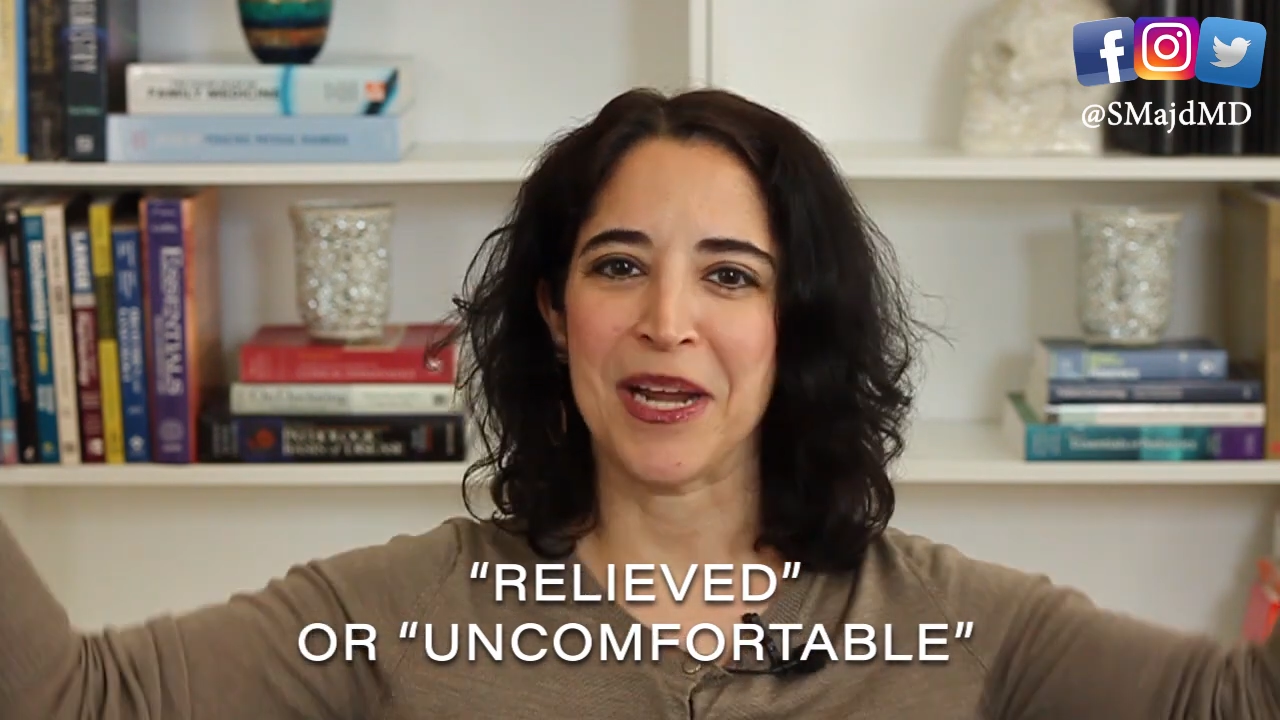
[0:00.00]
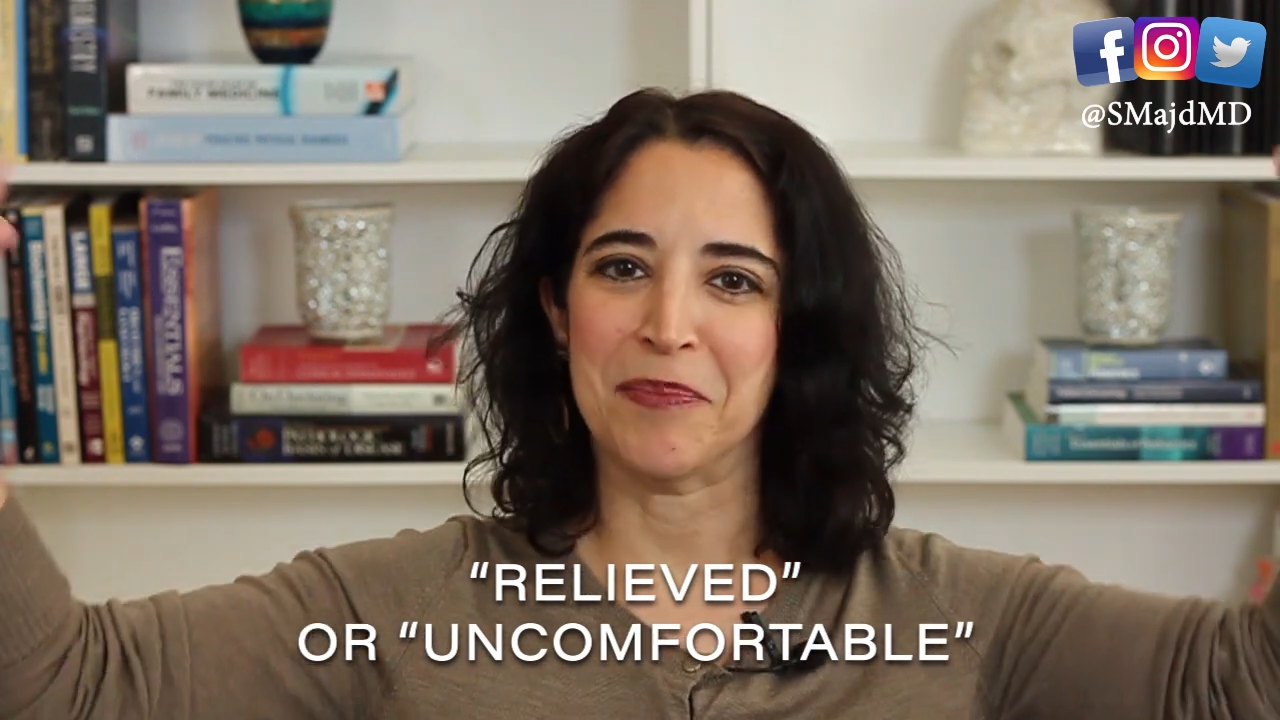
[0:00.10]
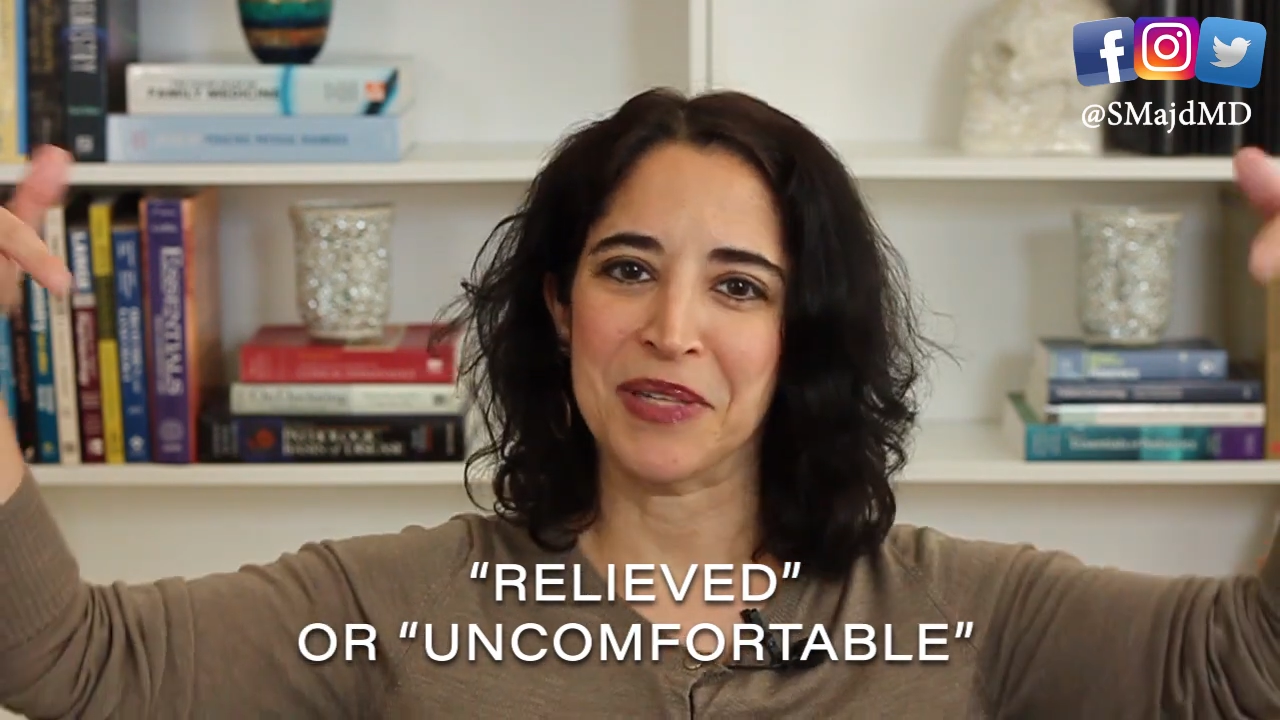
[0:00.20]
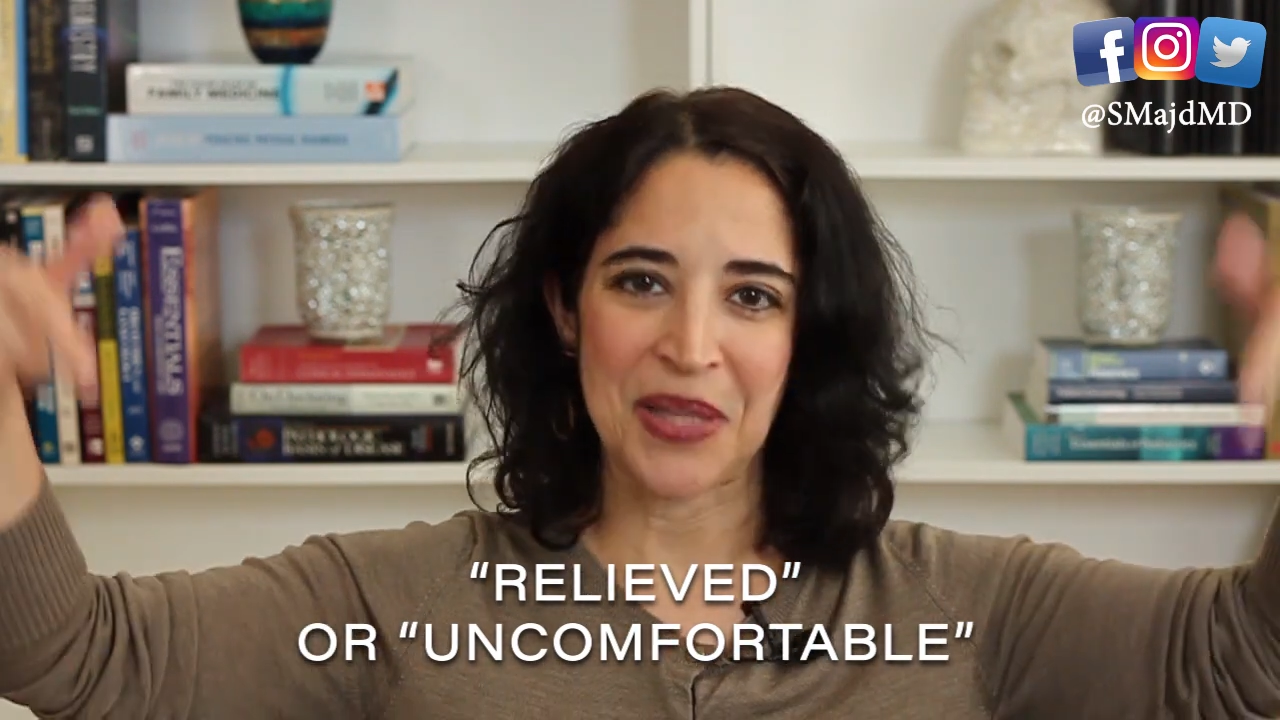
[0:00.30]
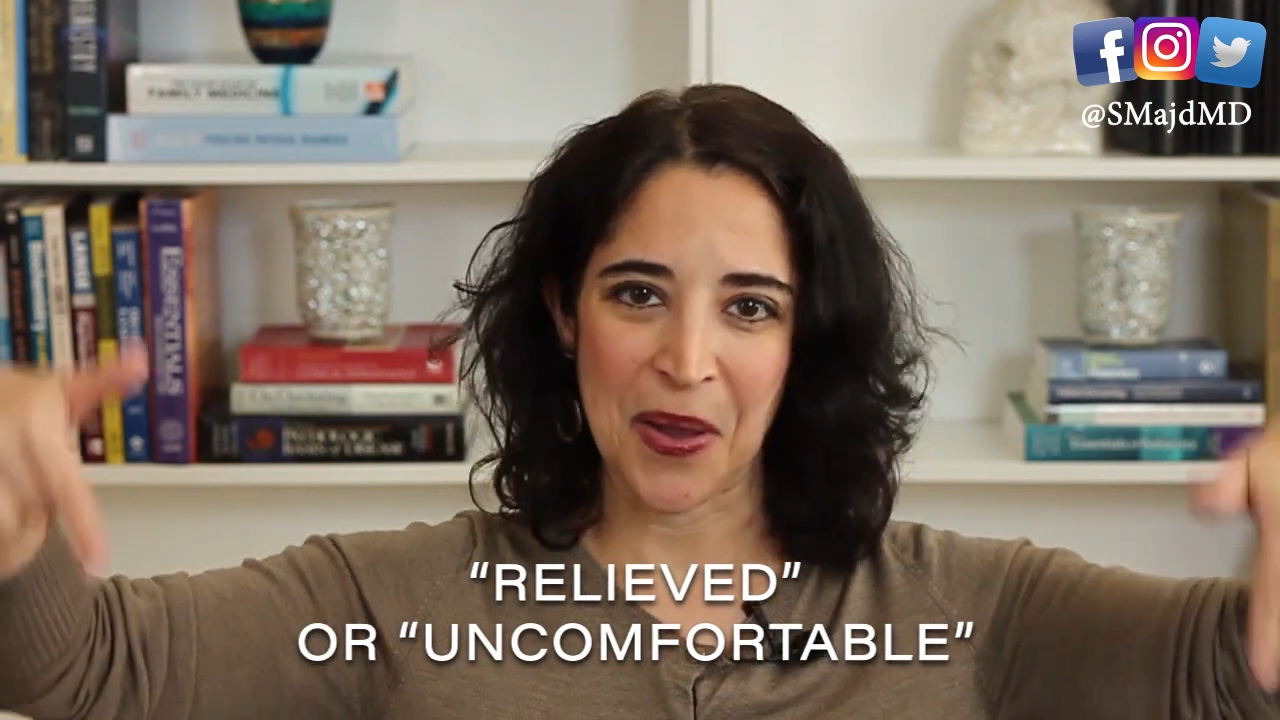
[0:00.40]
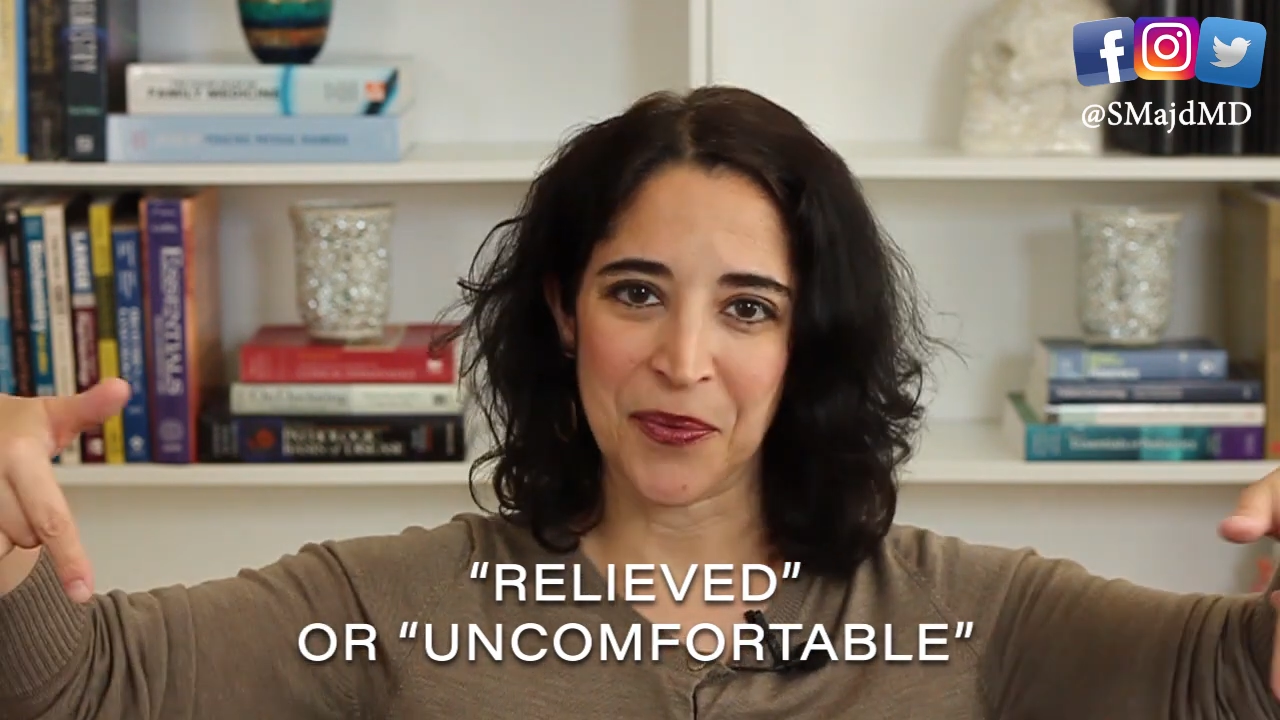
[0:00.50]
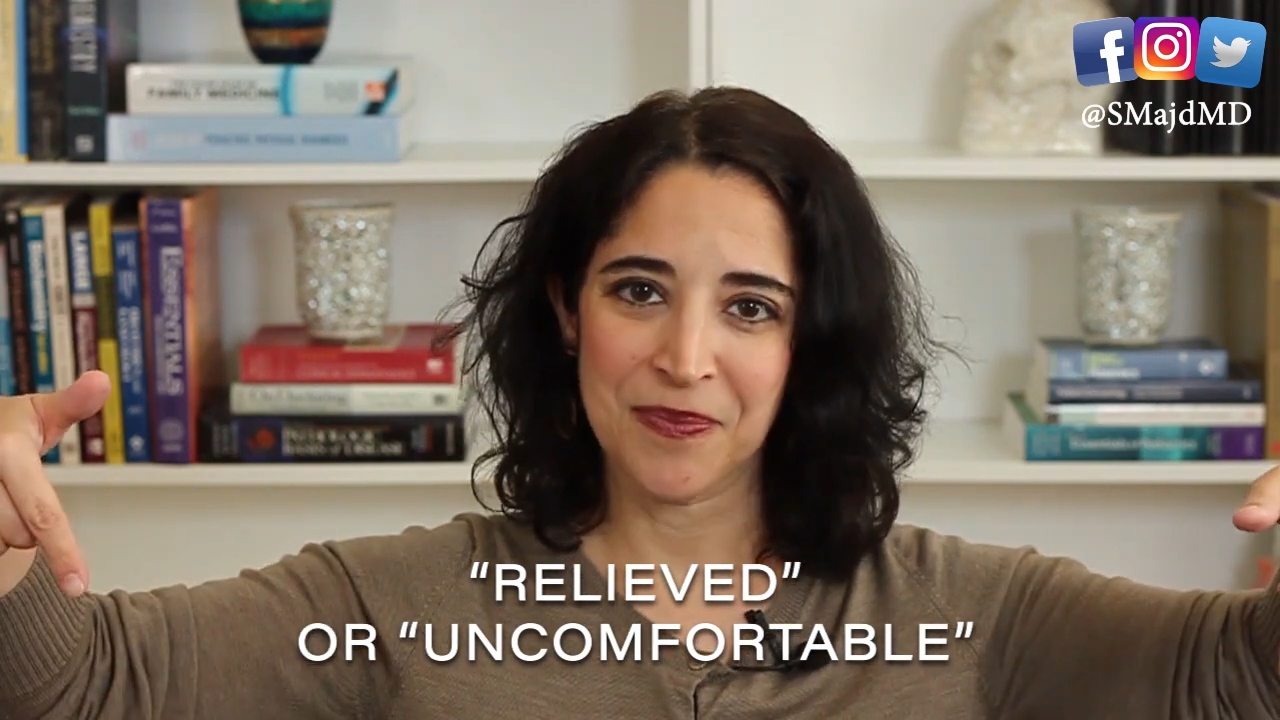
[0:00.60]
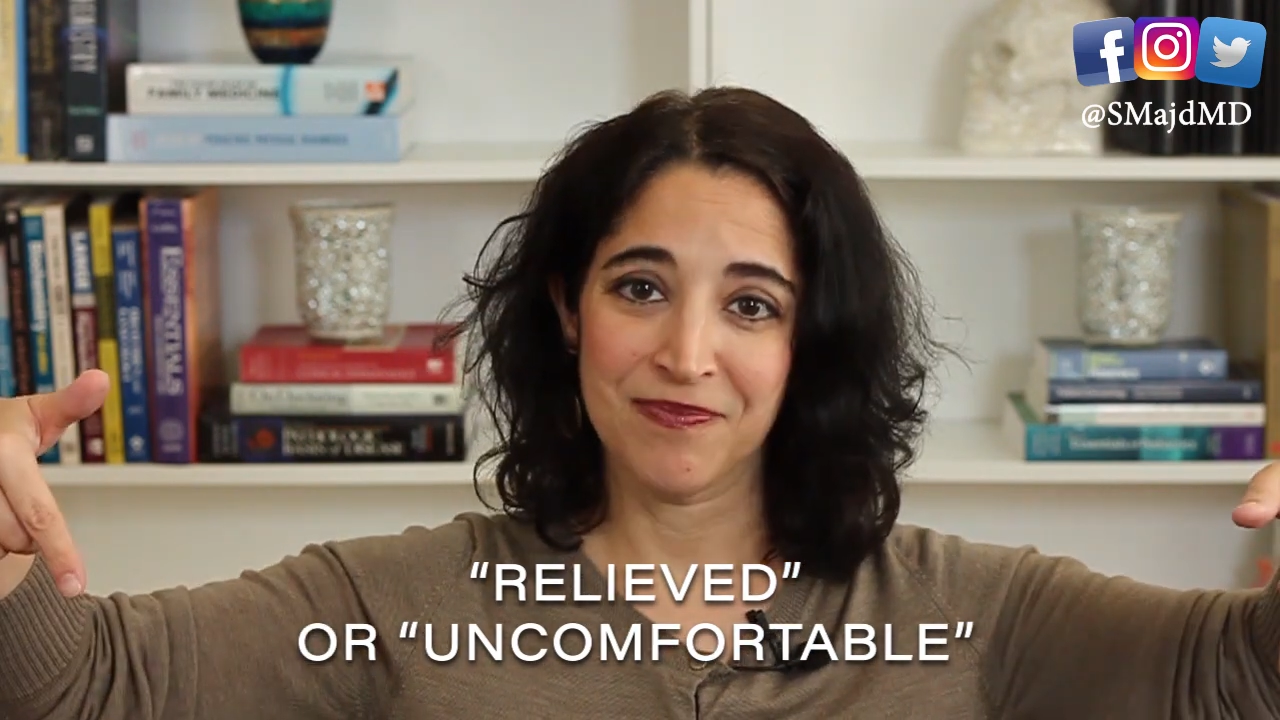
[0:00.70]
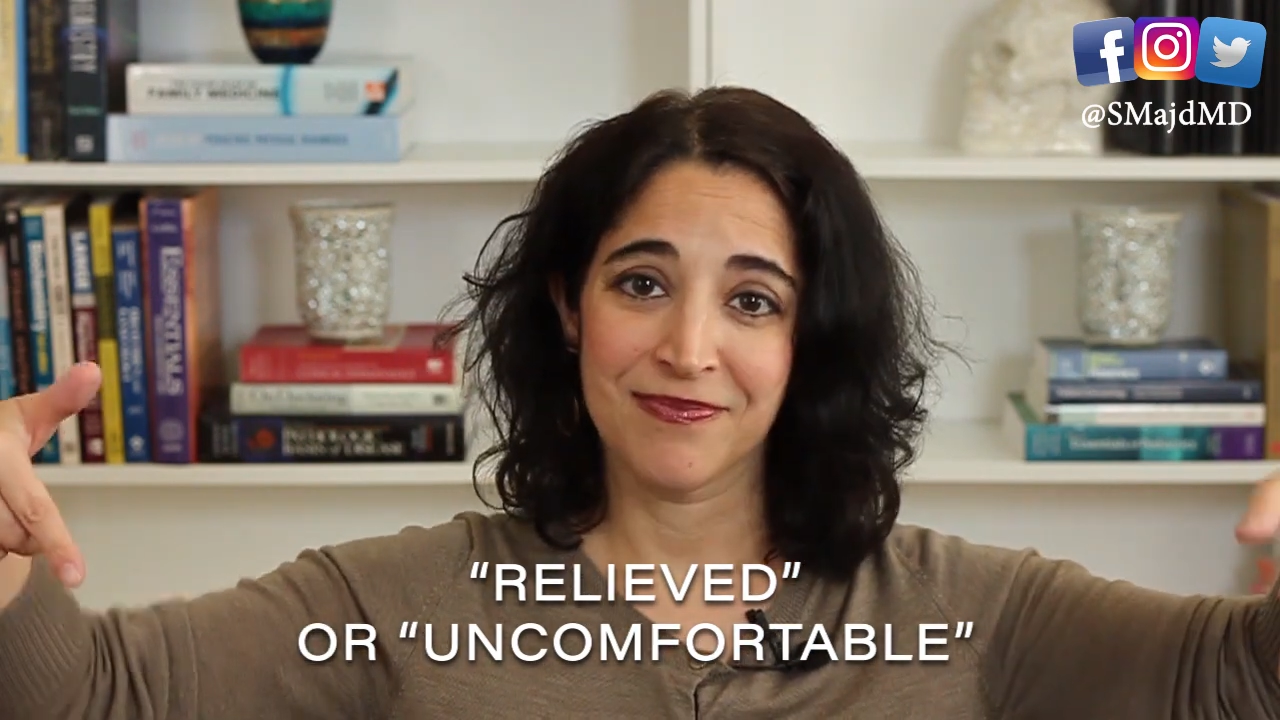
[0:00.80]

down below.